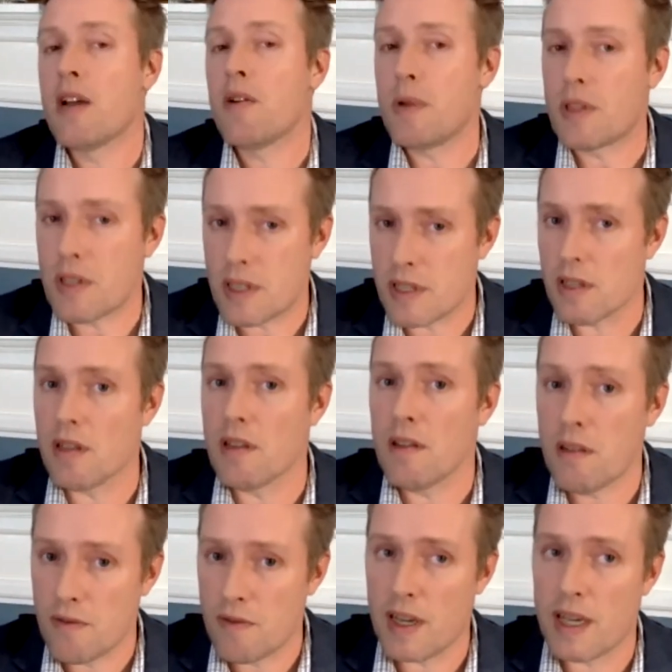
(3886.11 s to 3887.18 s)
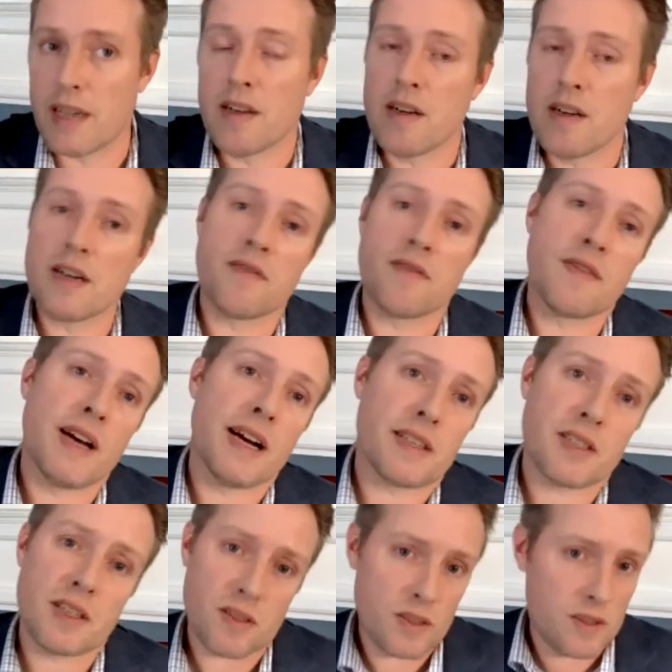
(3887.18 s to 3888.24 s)
We still find
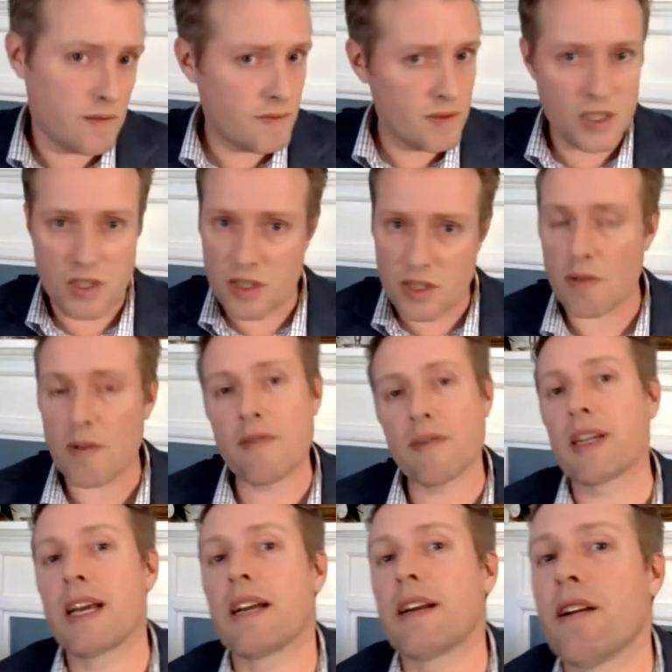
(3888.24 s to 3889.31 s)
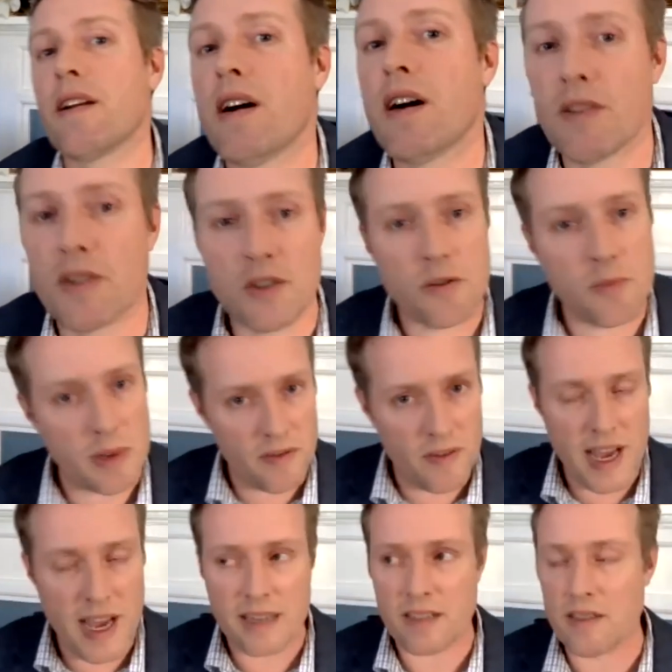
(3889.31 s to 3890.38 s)
artifacts because you just don't ever get it all. There's too many
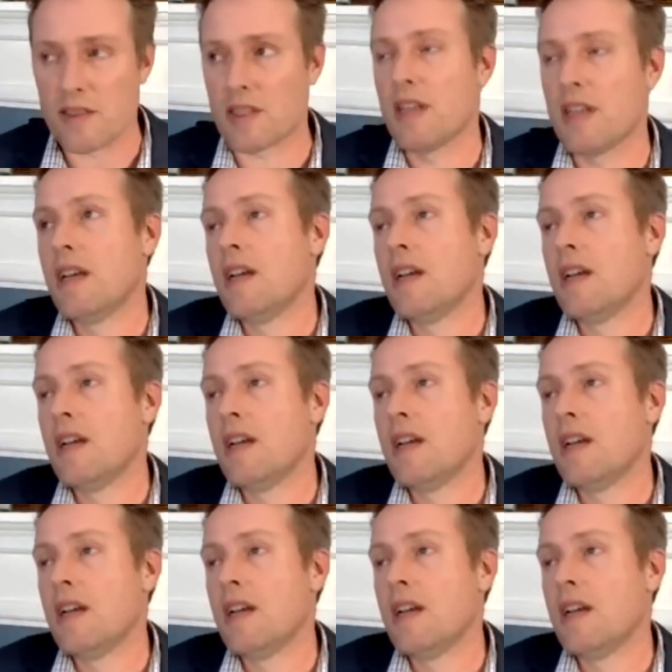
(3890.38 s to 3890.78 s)
factors.